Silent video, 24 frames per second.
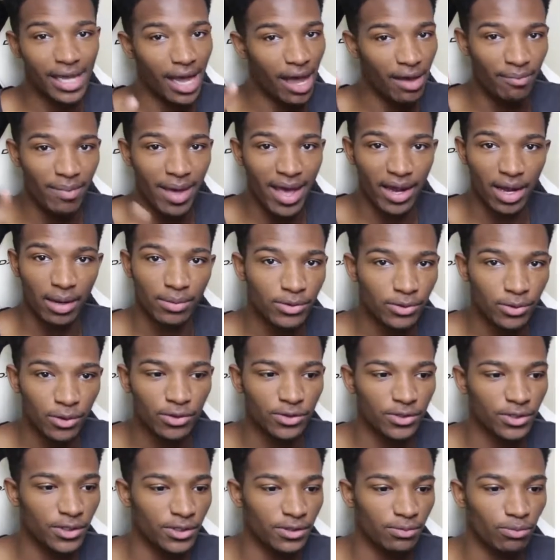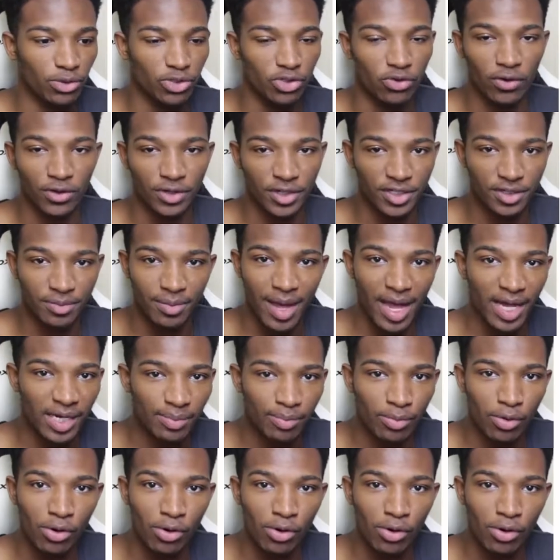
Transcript: have backup sources which are on the Smash